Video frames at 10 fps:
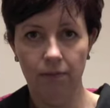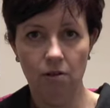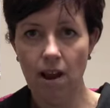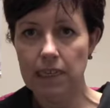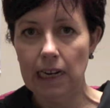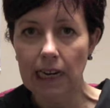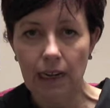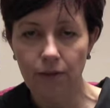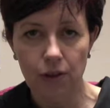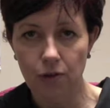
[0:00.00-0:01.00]
creating a
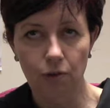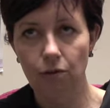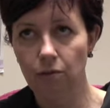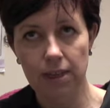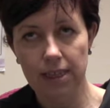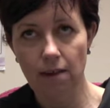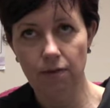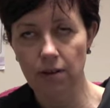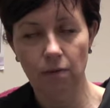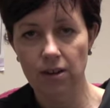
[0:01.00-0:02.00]
leaflet or
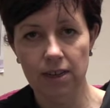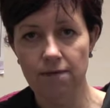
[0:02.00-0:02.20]
whatever it was,